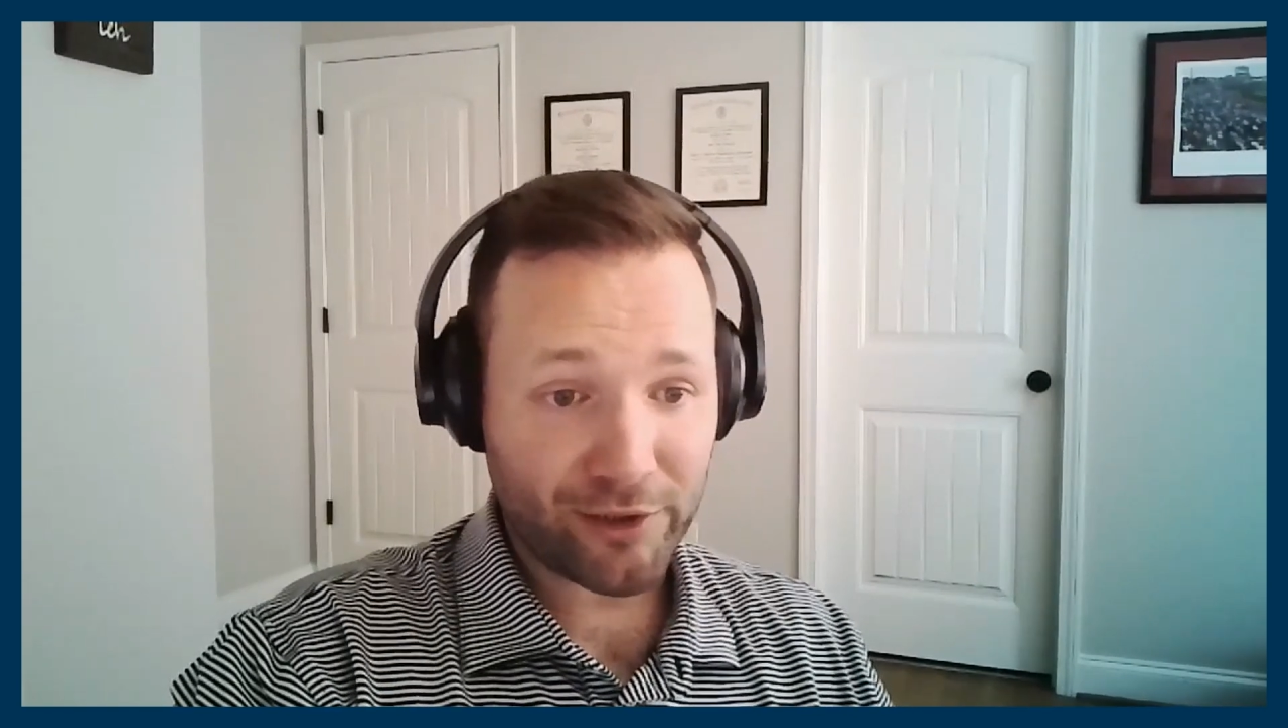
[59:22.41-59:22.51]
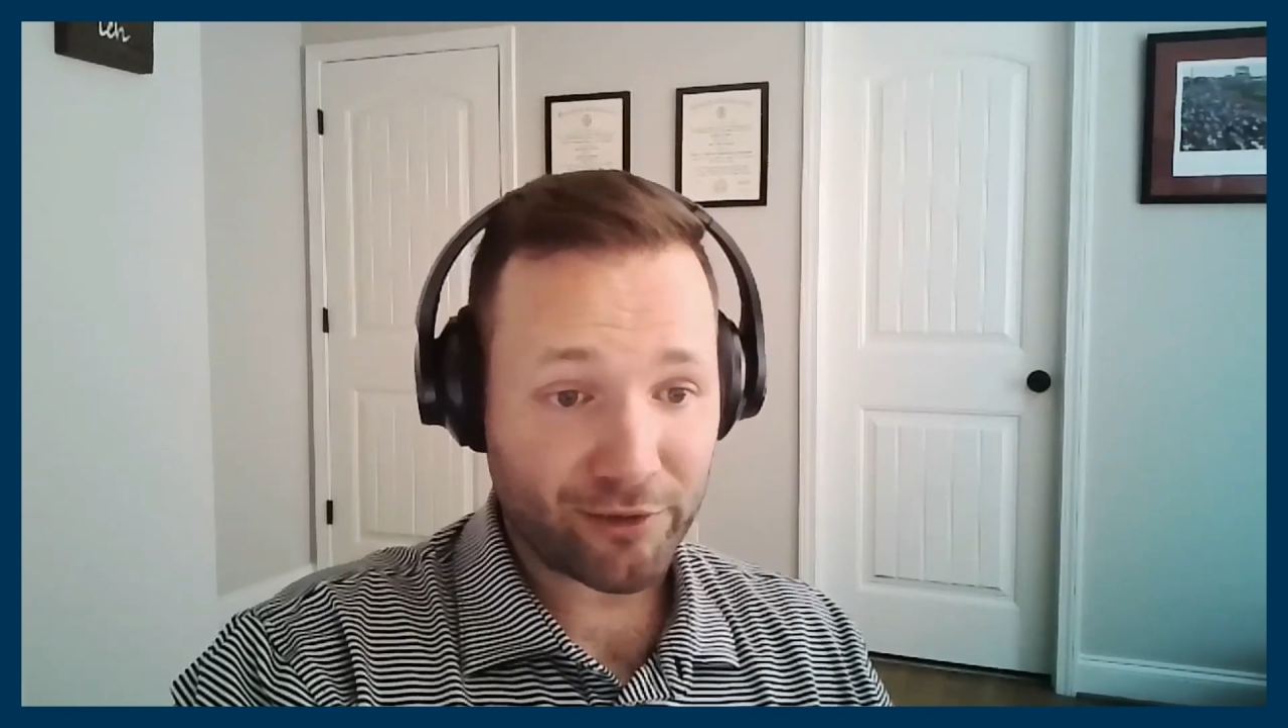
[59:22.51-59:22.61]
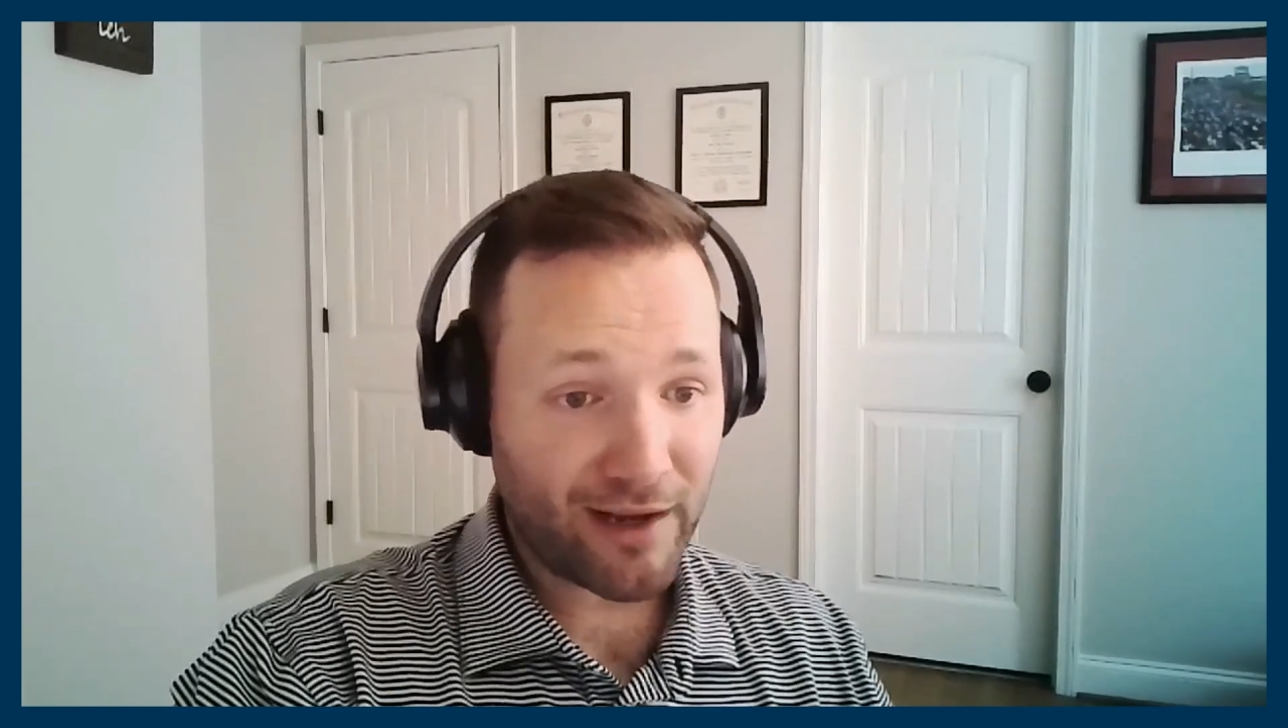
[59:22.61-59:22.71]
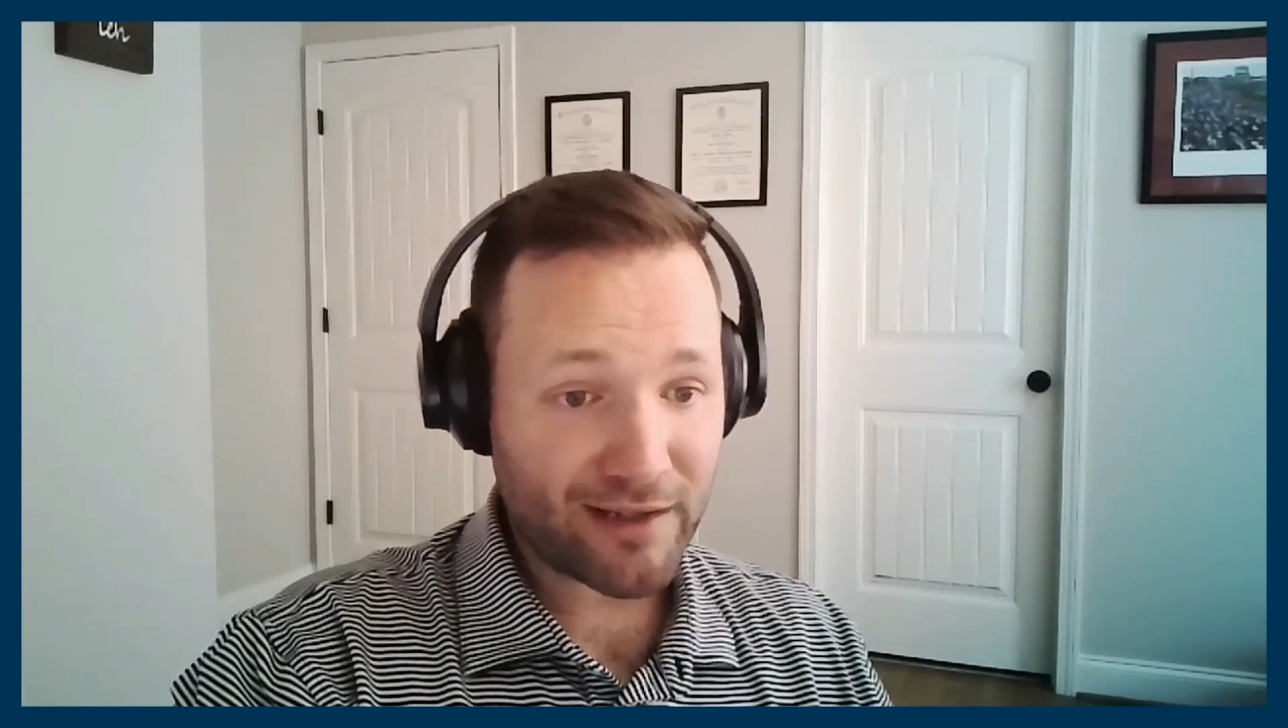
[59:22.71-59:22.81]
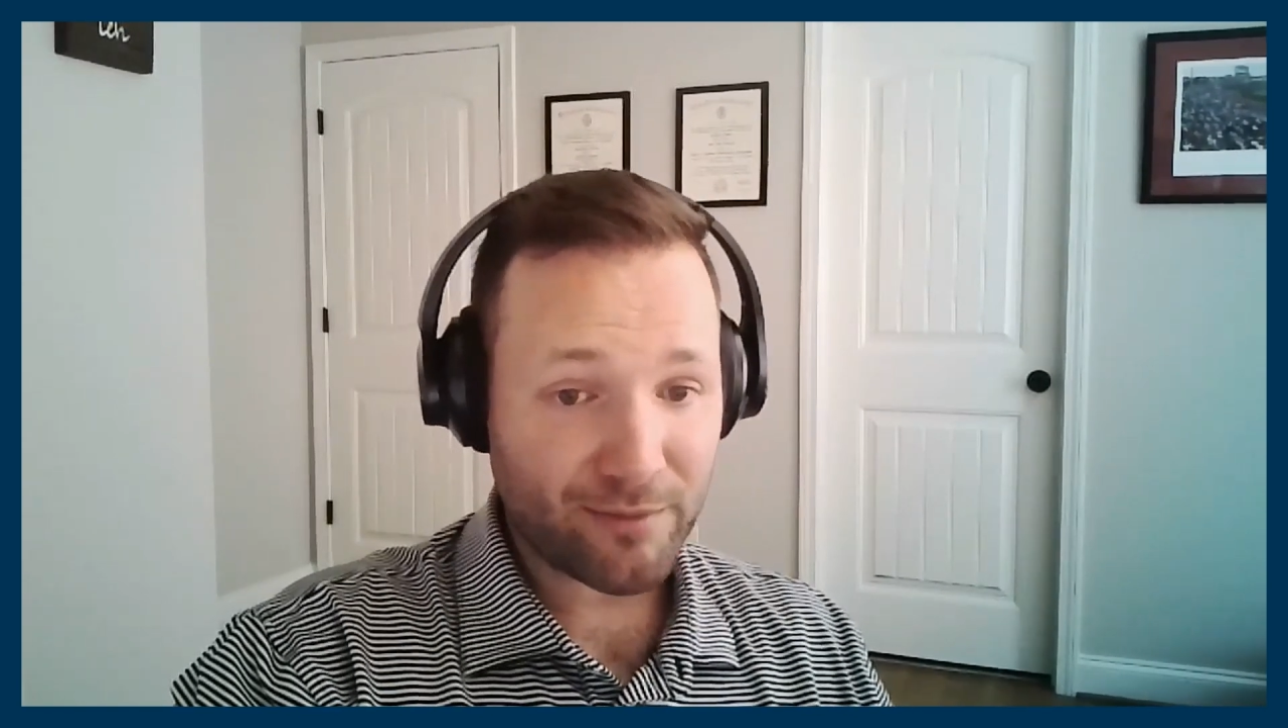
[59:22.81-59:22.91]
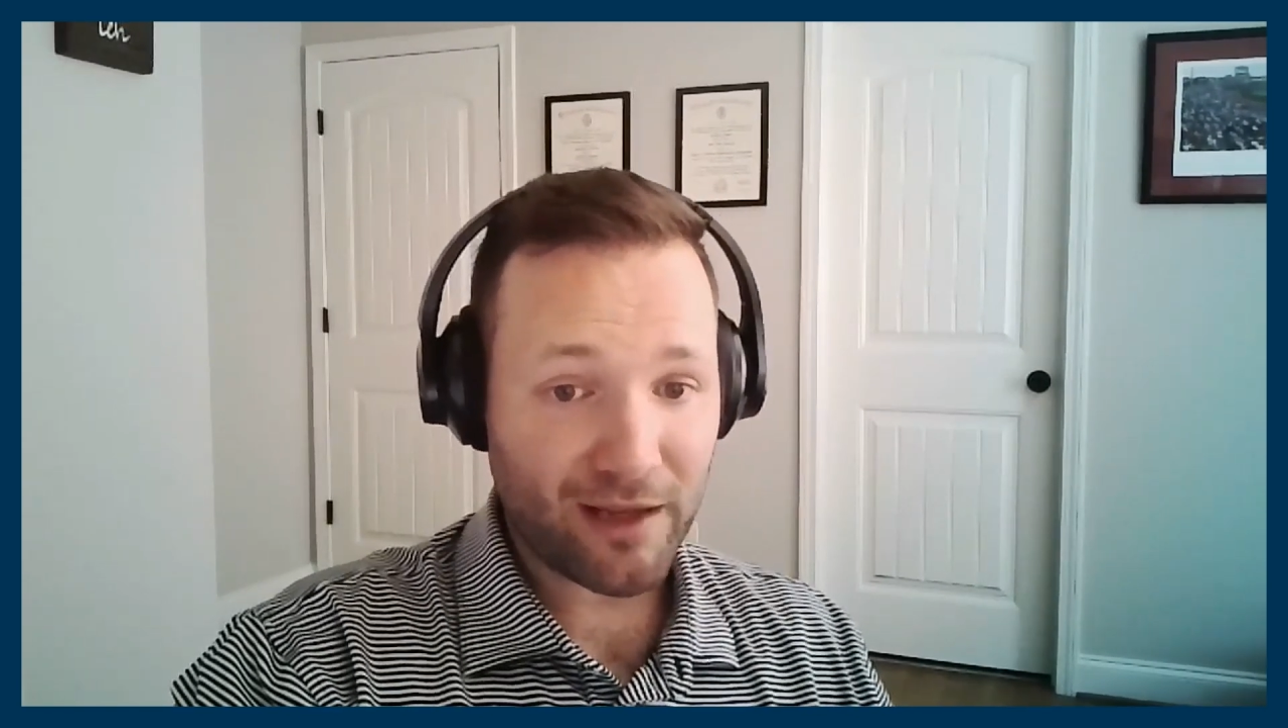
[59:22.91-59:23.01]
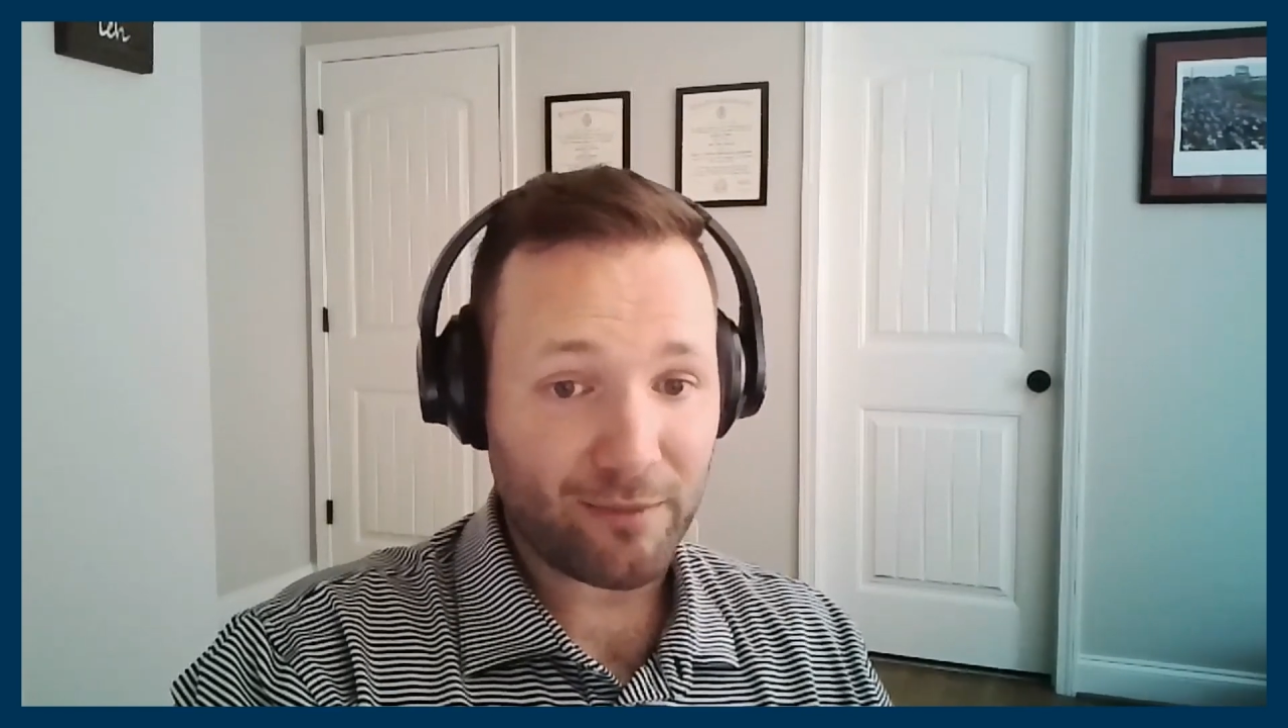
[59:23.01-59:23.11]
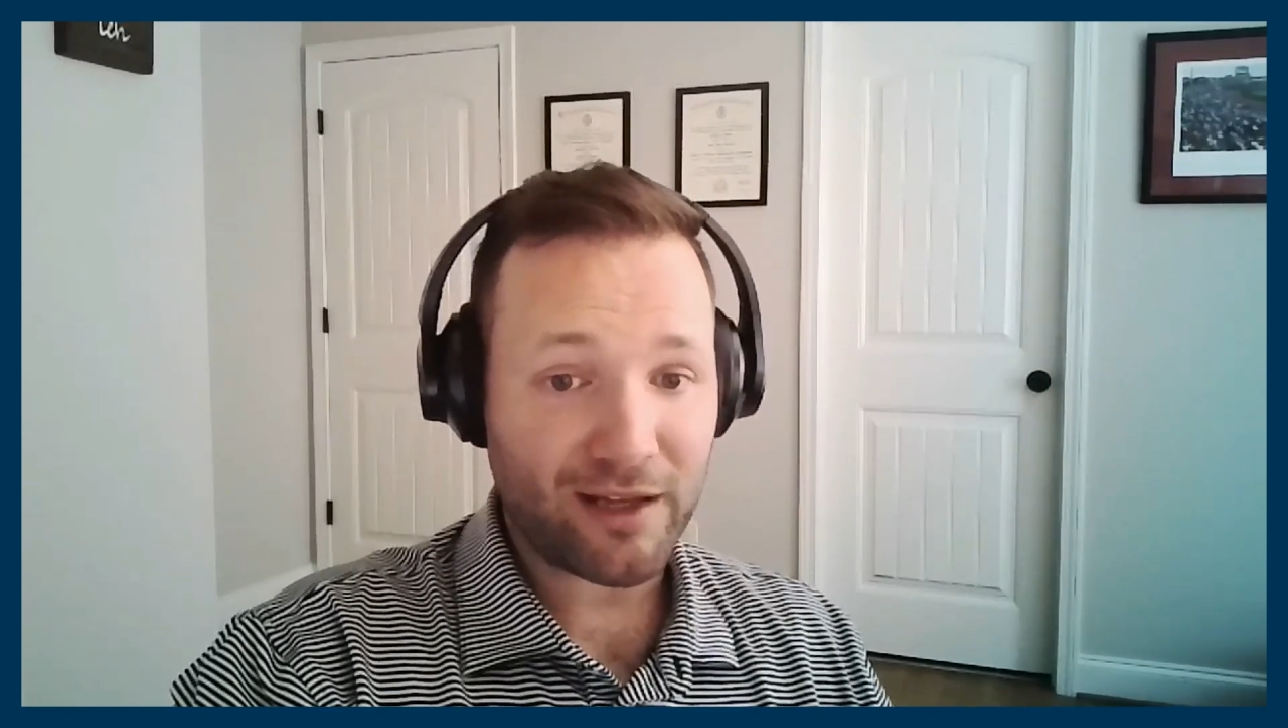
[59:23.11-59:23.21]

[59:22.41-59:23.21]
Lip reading: on your resume,